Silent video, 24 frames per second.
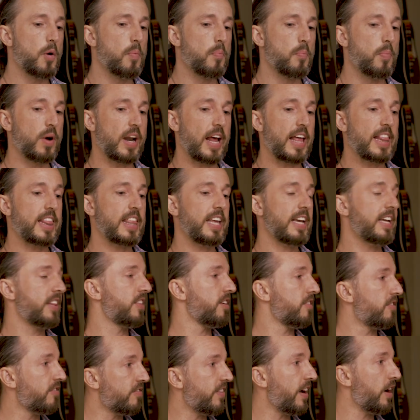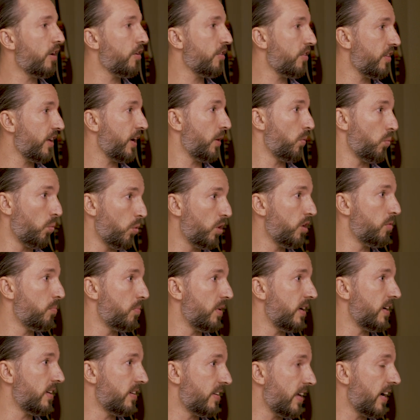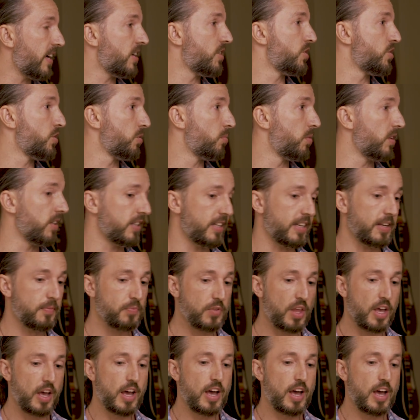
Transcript: But I think the fair thing would be a debt jubilee,